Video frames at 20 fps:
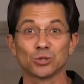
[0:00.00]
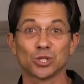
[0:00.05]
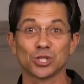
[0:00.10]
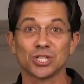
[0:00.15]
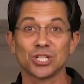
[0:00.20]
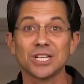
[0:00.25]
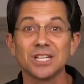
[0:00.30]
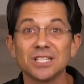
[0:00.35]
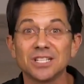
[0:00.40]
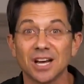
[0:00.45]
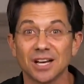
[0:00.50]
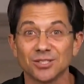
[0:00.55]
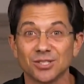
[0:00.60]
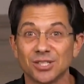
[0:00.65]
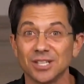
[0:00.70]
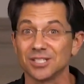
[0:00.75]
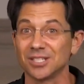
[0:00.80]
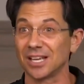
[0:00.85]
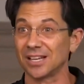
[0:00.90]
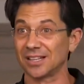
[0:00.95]
she does
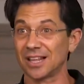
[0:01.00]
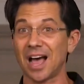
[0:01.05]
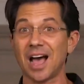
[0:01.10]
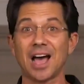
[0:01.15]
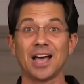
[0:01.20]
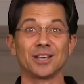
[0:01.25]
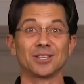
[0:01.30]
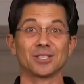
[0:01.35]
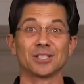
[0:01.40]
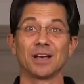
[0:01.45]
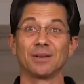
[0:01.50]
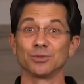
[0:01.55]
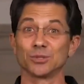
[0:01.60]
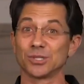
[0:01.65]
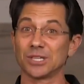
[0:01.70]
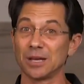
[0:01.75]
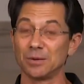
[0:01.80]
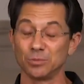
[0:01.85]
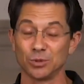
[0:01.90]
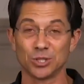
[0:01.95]
this at the highest level.
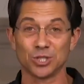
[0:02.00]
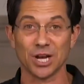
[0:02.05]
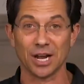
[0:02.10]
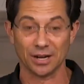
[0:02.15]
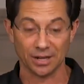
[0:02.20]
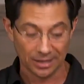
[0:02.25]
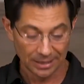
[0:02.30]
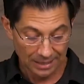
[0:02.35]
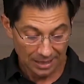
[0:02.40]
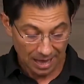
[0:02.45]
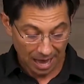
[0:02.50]
Same with Jenna.